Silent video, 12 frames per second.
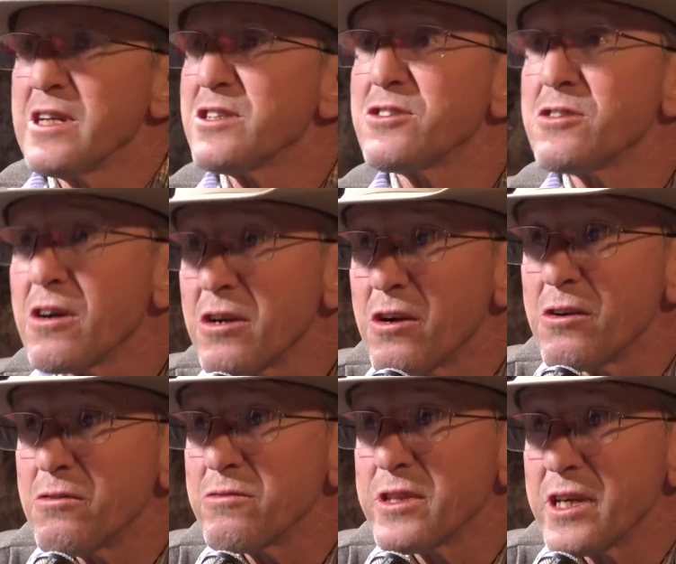Let's start
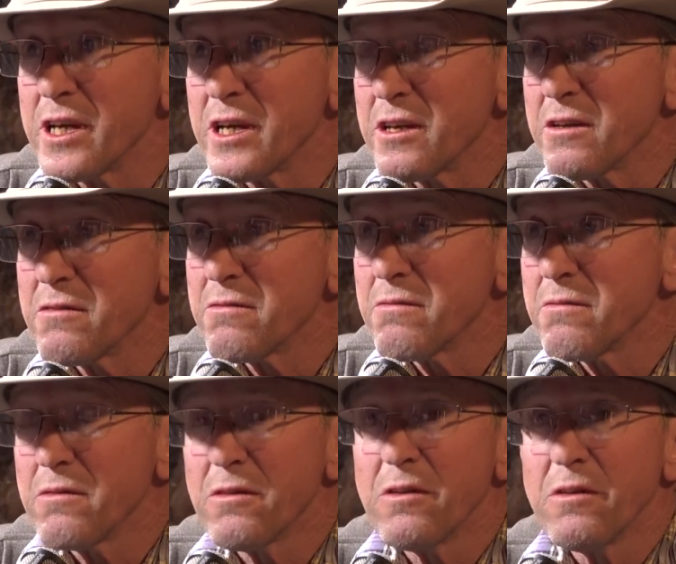our own thing.
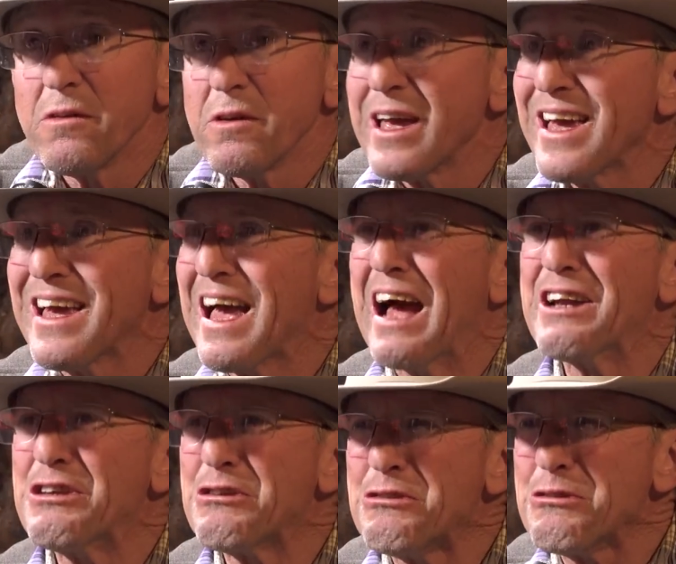
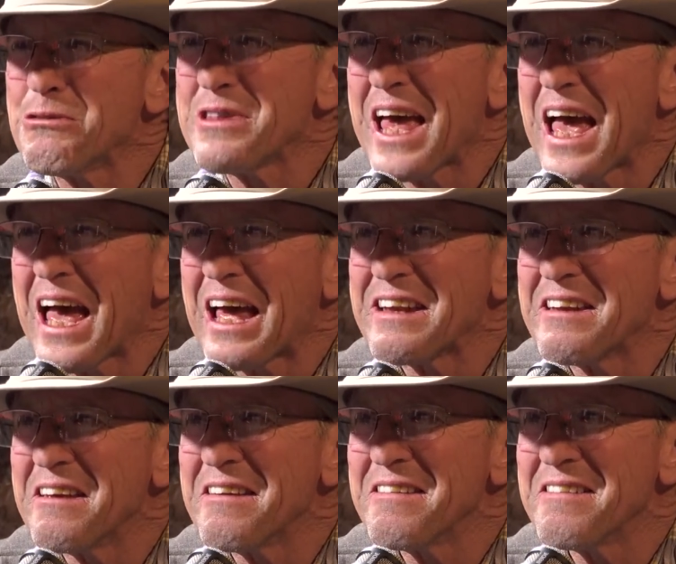How do you do
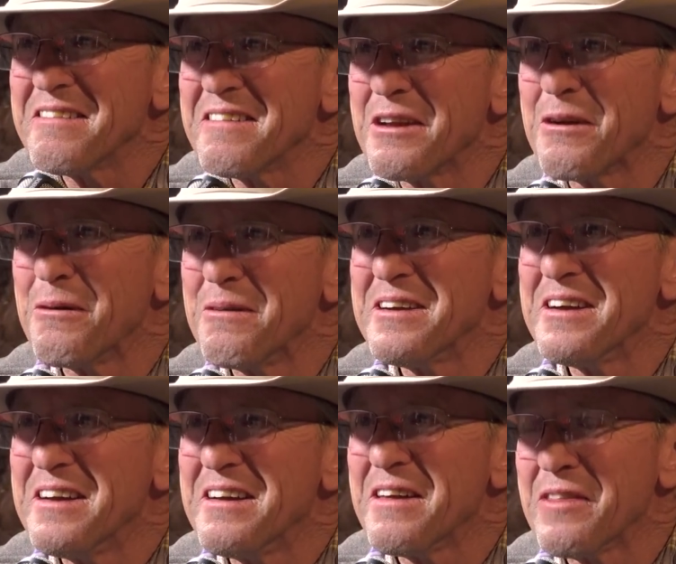that? And
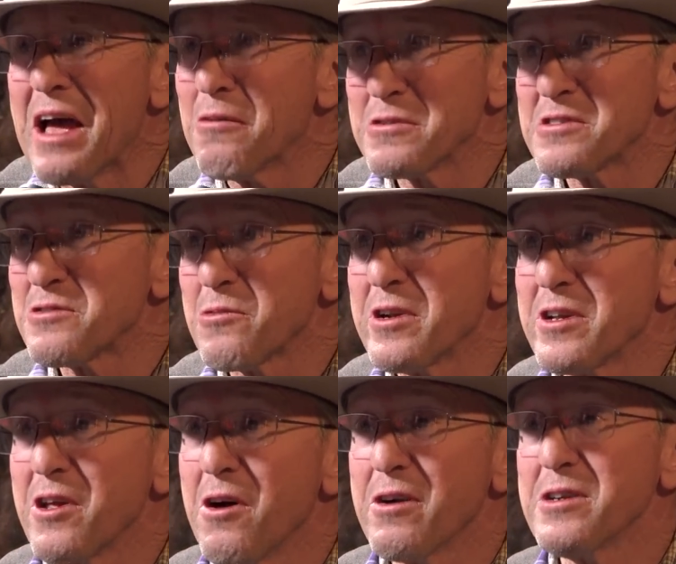that was
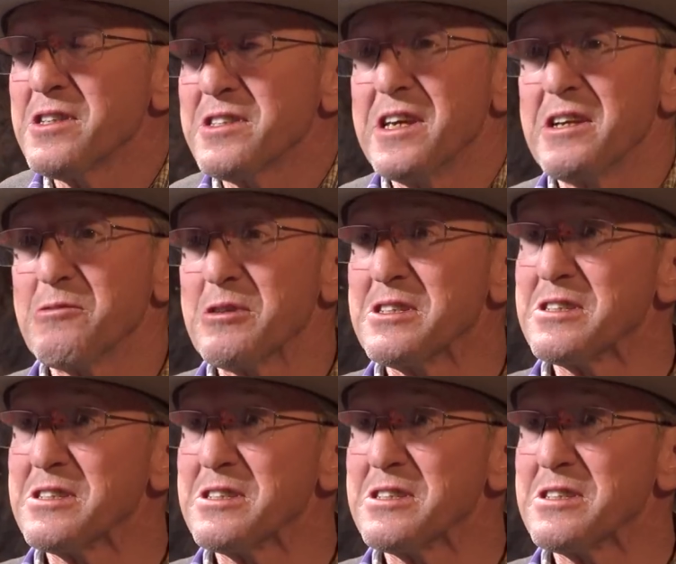one of the hardest things,